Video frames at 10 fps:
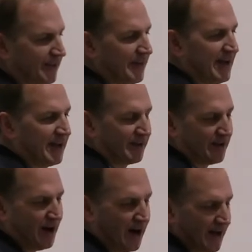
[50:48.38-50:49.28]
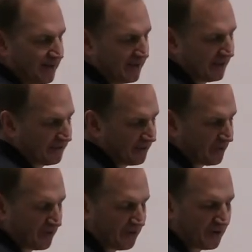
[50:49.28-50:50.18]
that God is
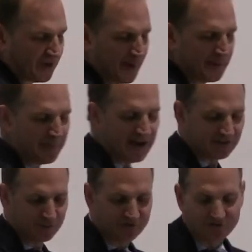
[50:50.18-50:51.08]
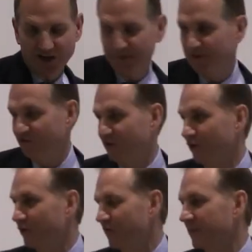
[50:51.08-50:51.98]
coming back to establish an
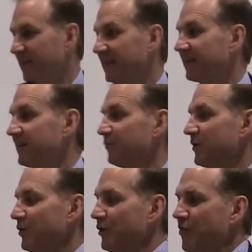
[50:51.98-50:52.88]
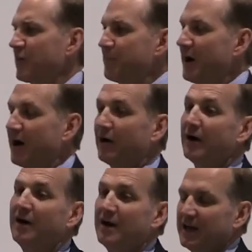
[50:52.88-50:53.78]
earthly kingdom with earthly
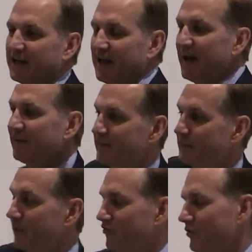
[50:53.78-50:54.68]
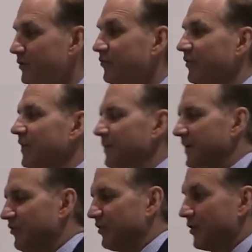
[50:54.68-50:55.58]
power, and it has to be in Jerusalem.
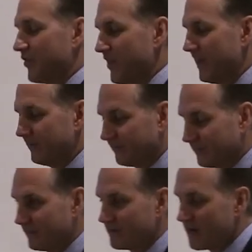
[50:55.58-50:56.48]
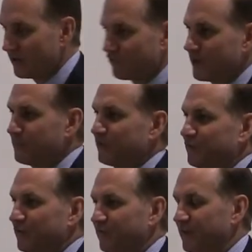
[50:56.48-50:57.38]
And so they see Donald Trump as
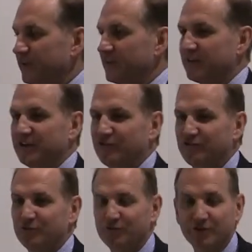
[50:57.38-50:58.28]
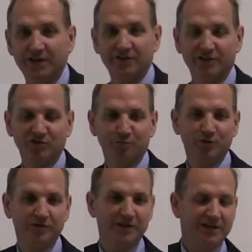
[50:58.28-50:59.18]
fulfilling these two things. He's
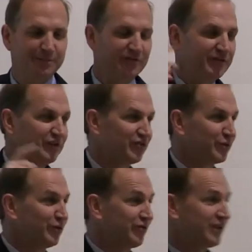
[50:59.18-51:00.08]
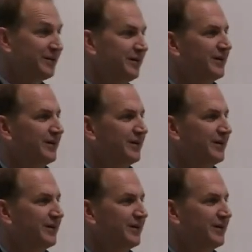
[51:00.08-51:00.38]
moving the embassy to Jerusalem,